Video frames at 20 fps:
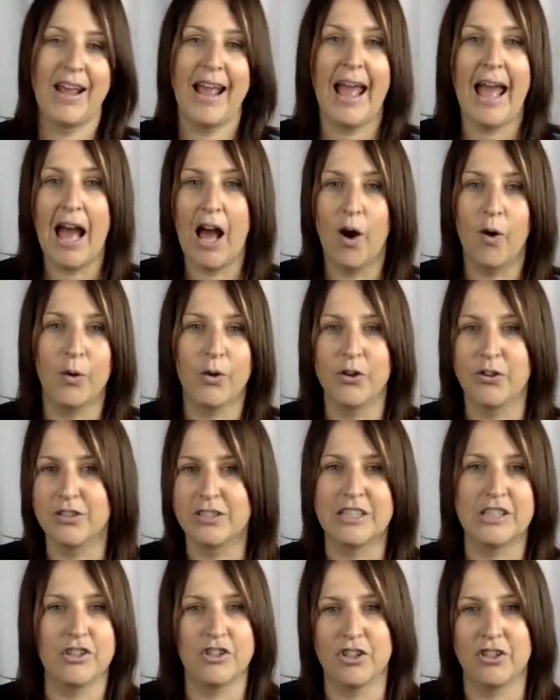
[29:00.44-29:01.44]
how you're
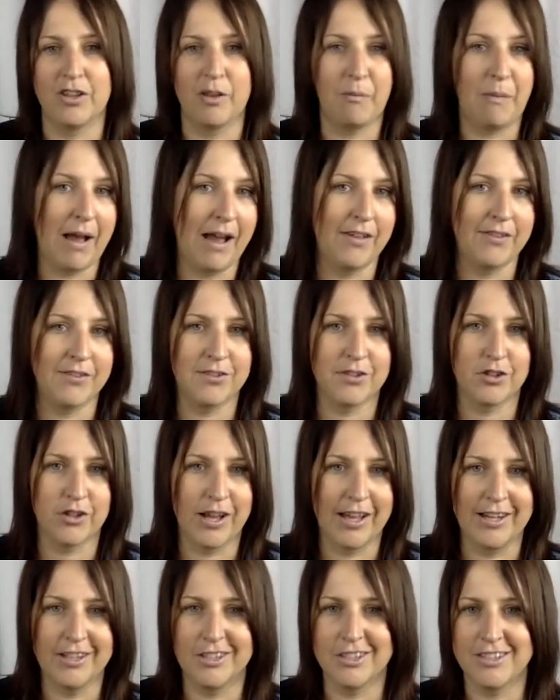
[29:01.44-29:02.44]
teaching the math
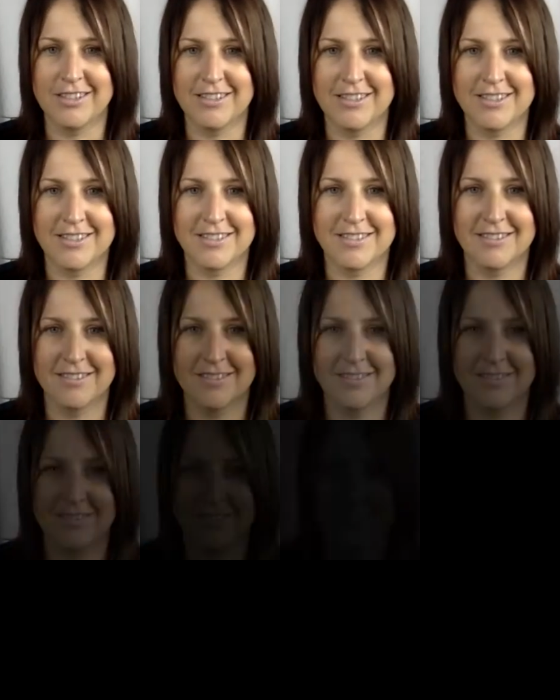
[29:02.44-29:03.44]
strategies.
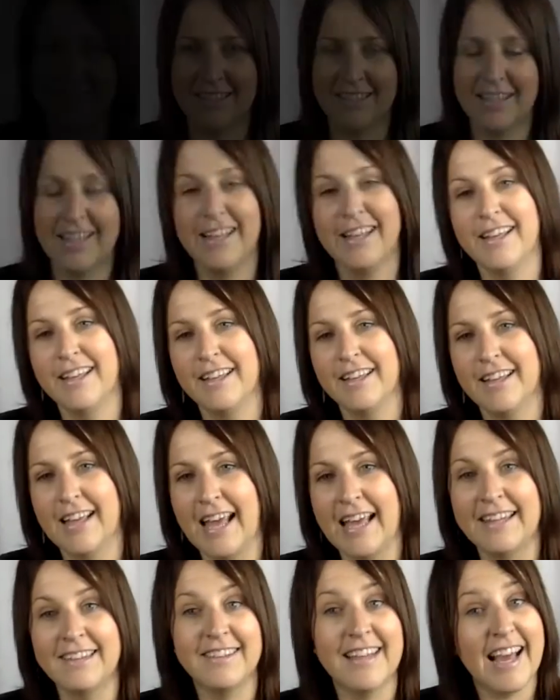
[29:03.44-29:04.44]

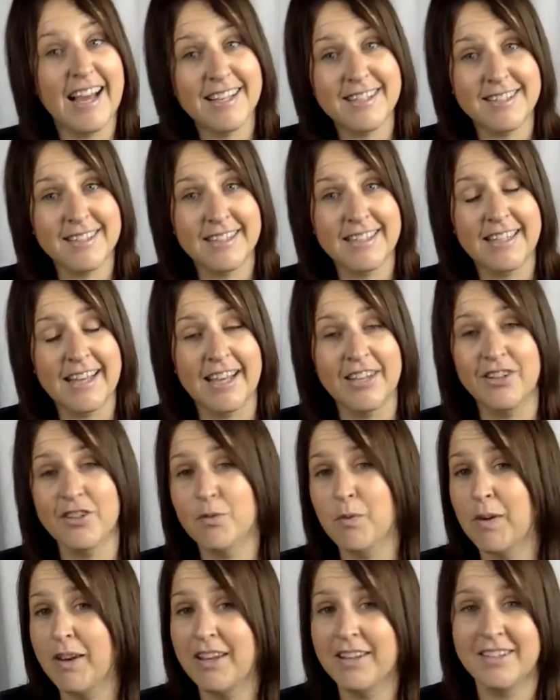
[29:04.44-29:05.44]
And lastly, I
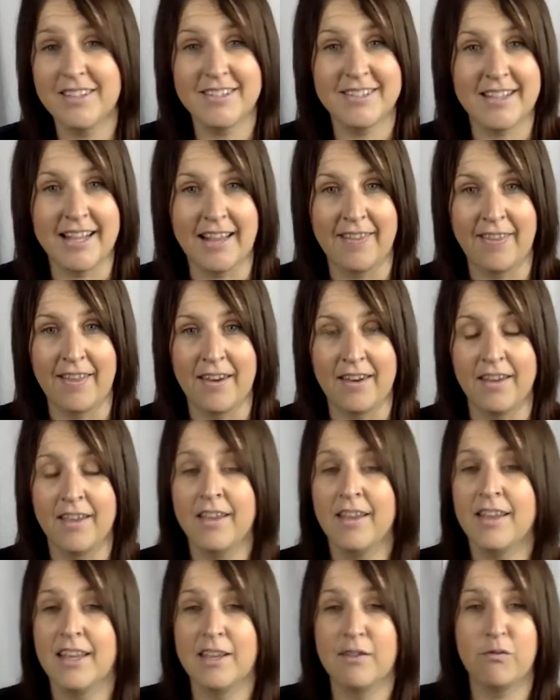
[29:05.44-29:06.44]
just wanted to say that
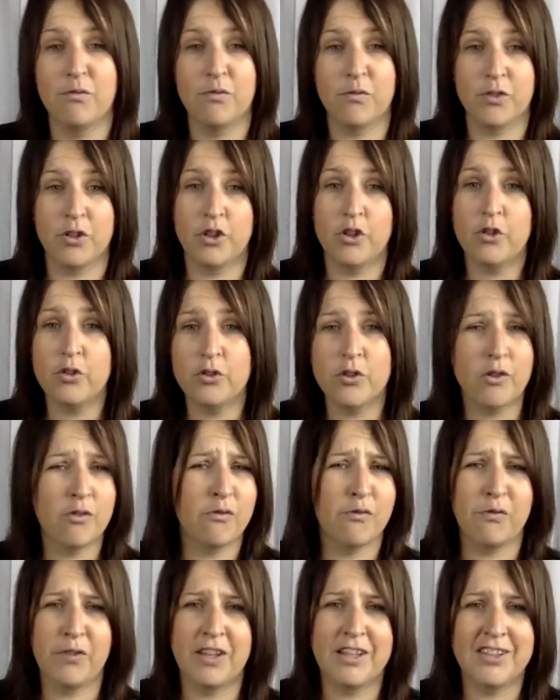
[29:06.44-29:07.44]
if you don't
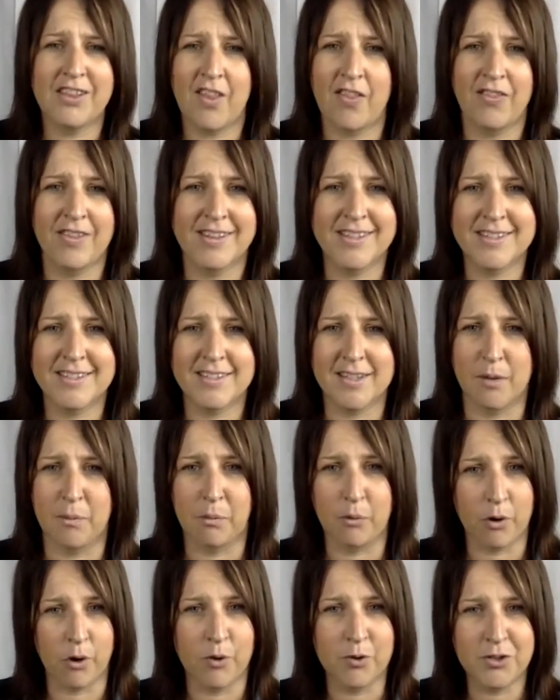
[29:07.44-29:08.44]
feel that this
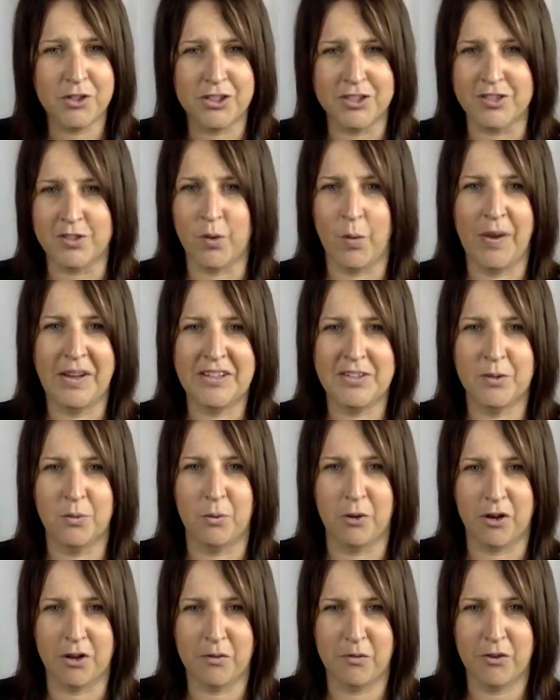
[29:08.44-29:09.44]
approach is going to
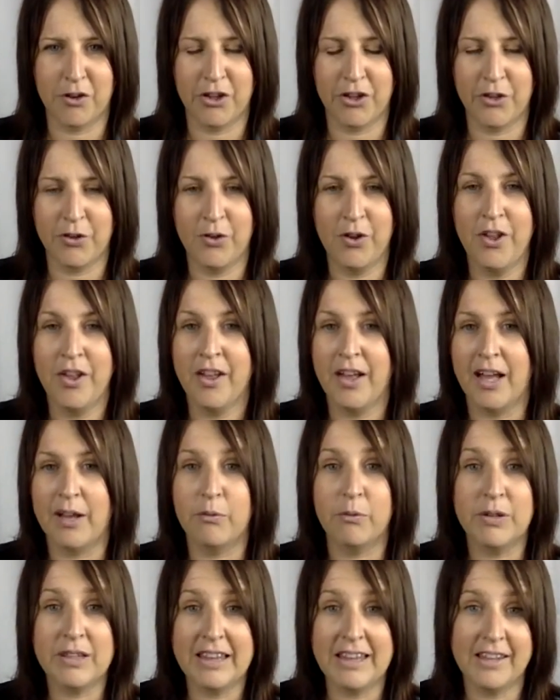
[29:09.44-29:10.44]
work for you, I
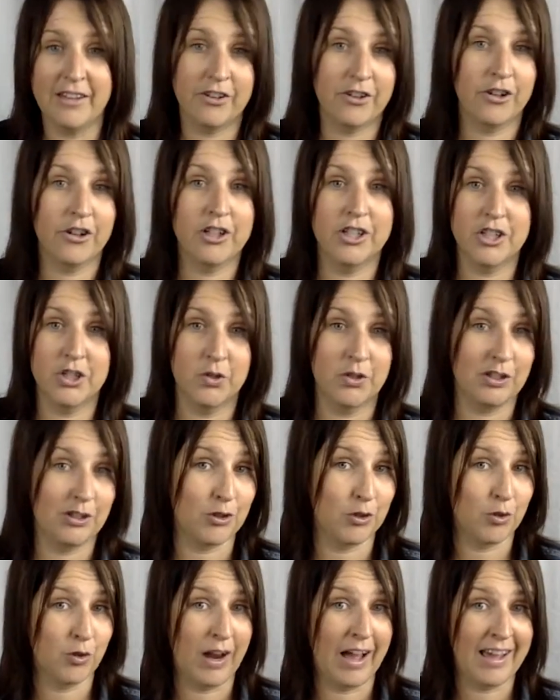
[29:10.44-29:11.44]
really encourage you to
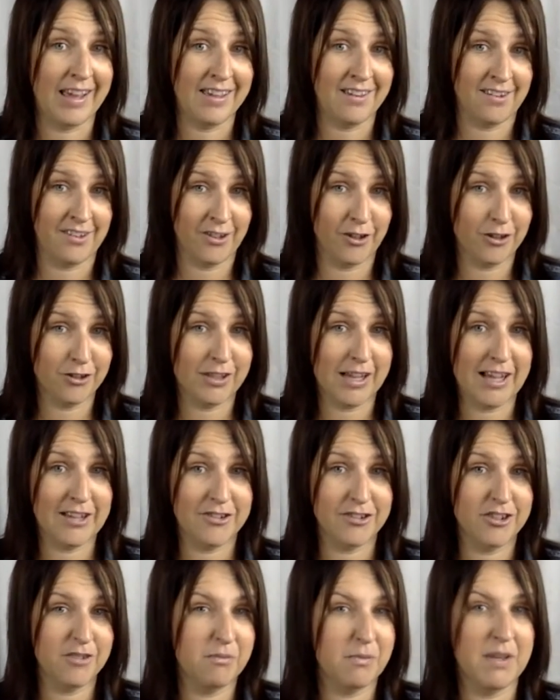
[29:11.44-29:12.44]
try it in your
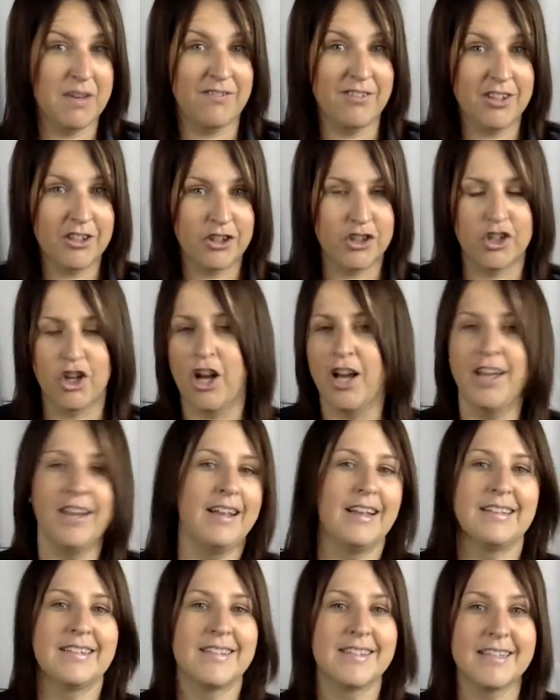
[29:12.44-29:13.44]
classroom, give it a shot,
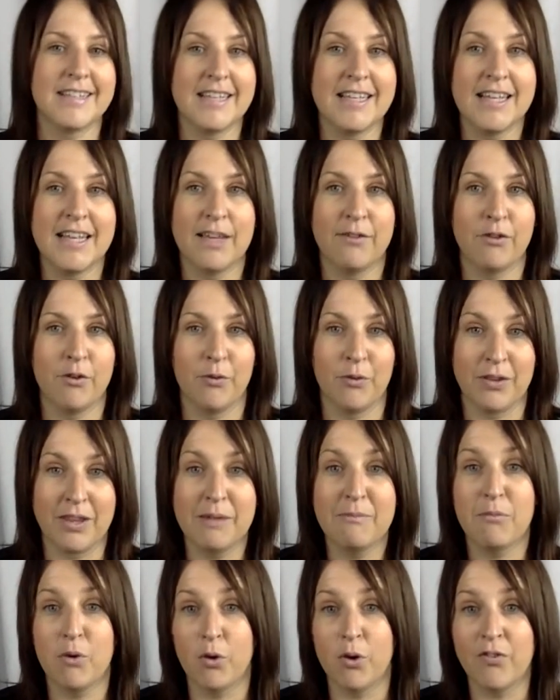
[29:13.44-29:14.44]
and see if it really
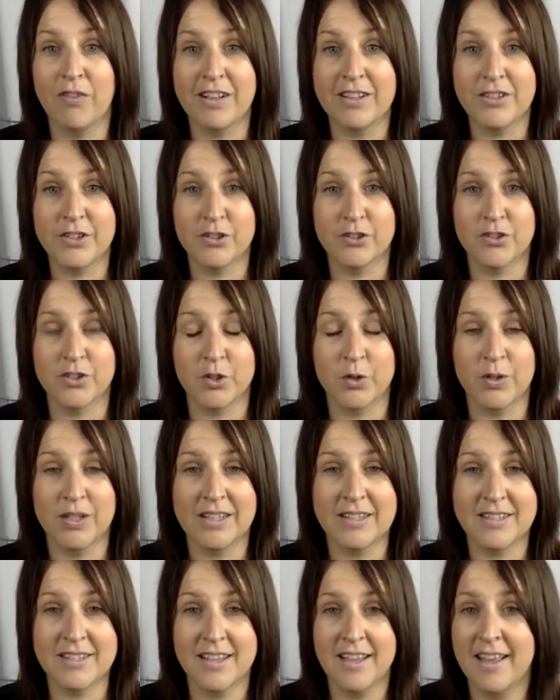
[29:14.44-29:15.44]
motivates your
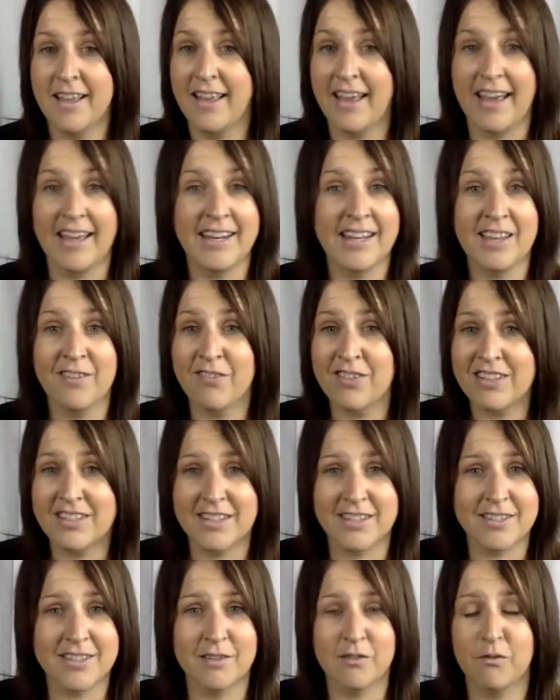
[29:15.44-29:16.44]
students. And if it
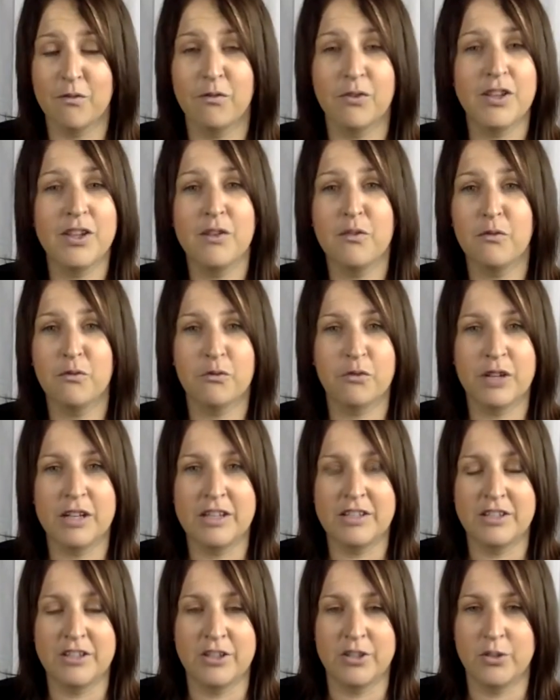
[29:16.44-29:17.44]
doesn't, feel free
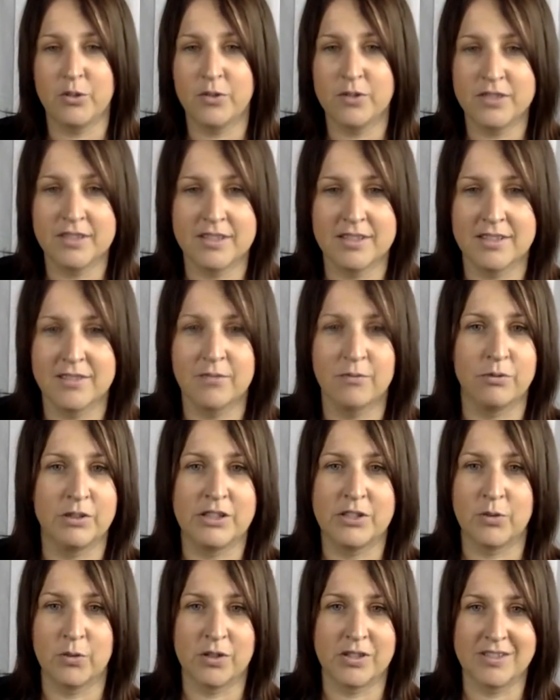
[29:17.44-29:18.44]
to use this
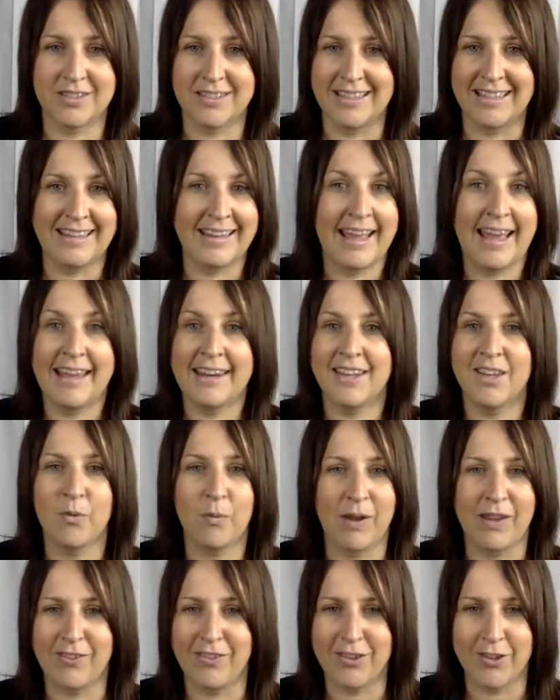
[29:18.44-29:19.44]
resource in any
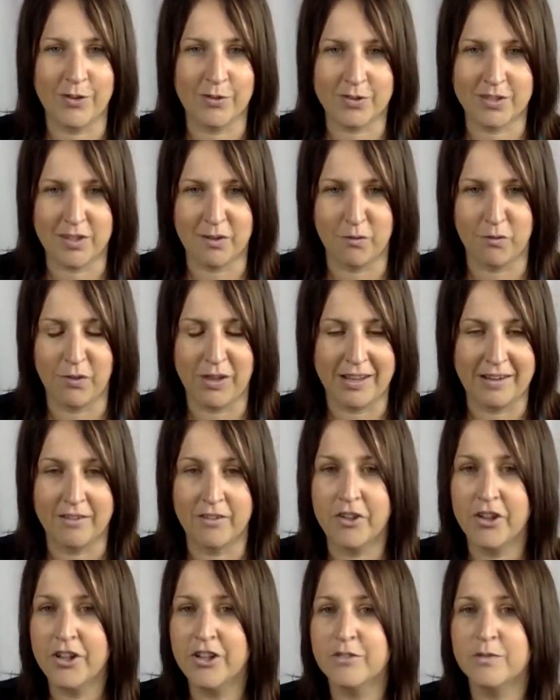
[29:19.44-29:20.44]
way that you see fit.
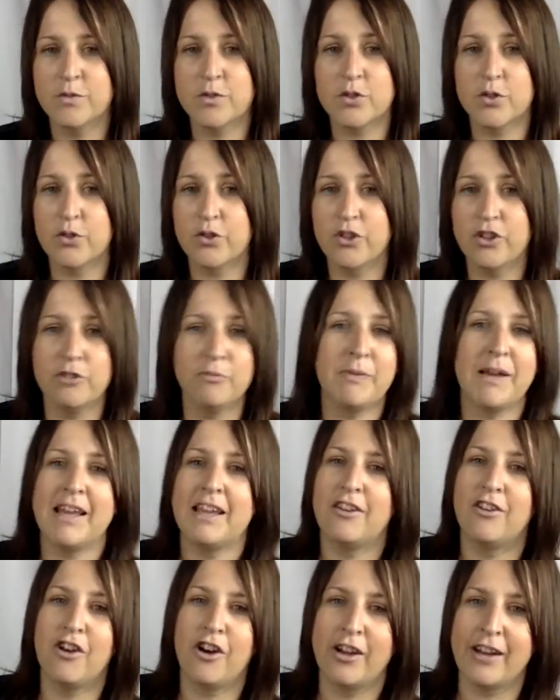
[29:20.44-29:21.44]
So you
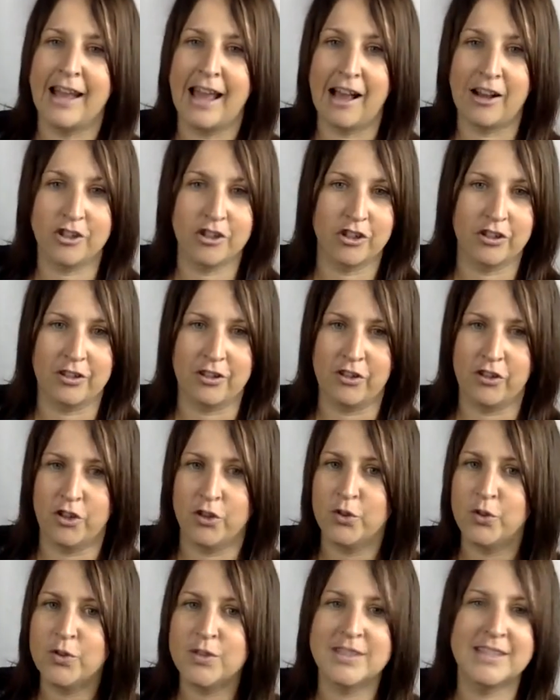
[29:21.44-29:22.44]
might not actually
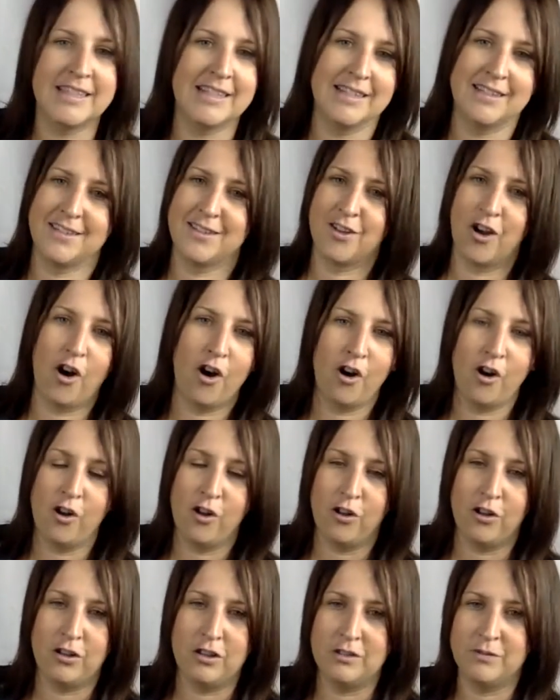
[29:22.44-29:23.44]
use this
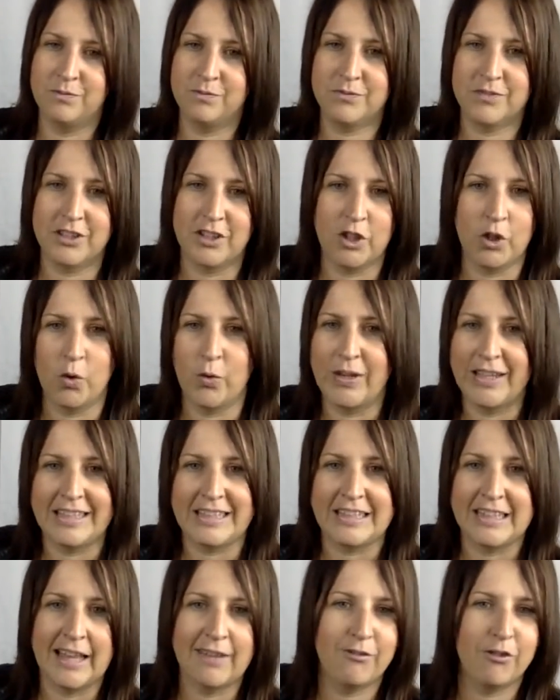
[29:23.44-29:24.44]
all, in
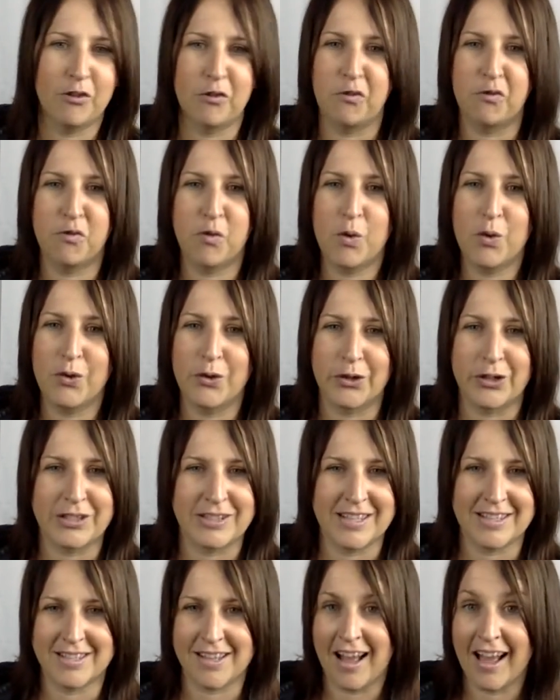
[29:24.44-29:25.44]
leveled folders
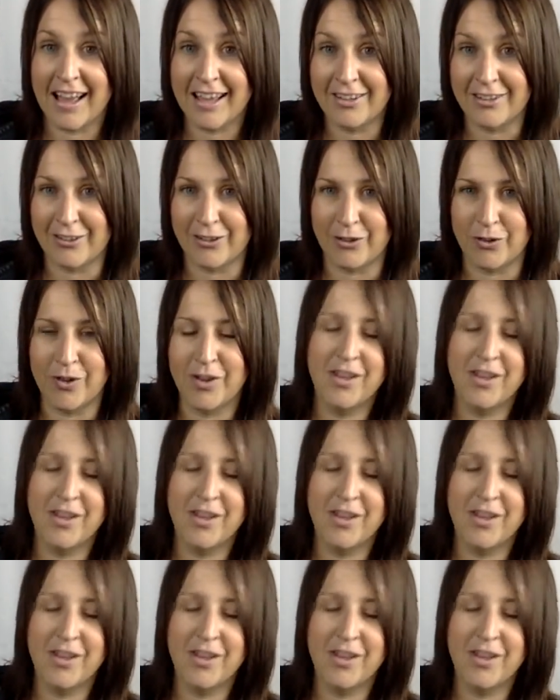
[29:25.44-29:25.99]
as I do.